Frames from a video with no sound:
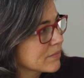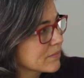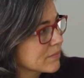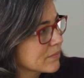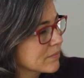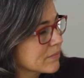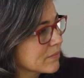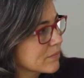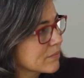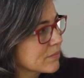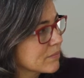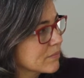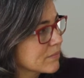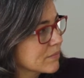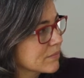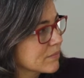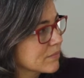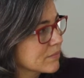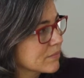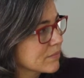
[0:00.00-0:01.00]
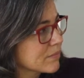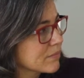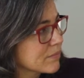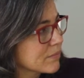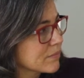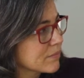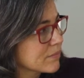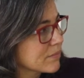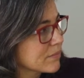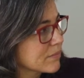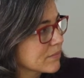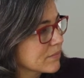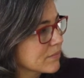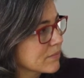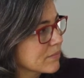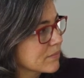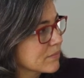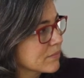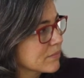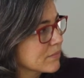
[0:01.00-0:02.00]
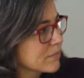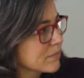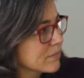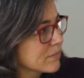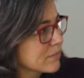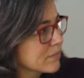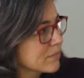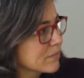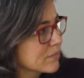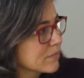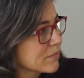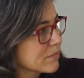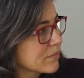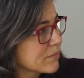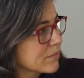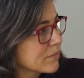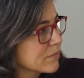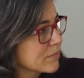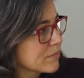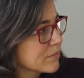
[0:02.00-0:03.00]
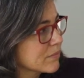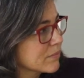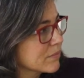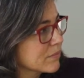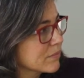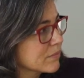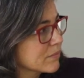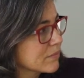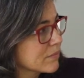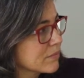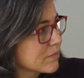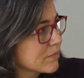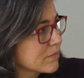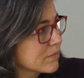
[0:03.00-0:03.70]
The person shown says nothing.